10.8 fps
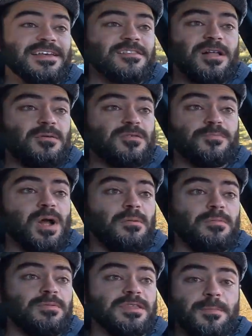Islam is
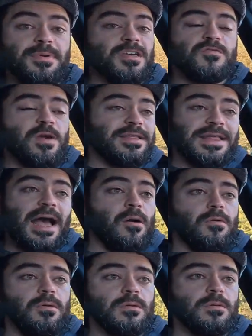probably the best right
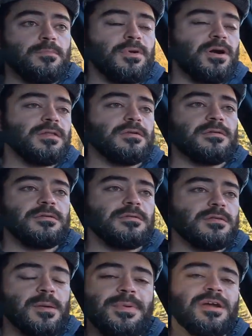now, but
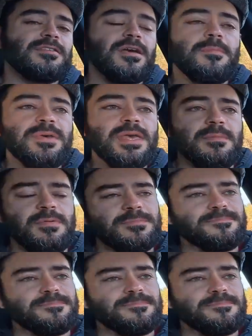compared to Khabib,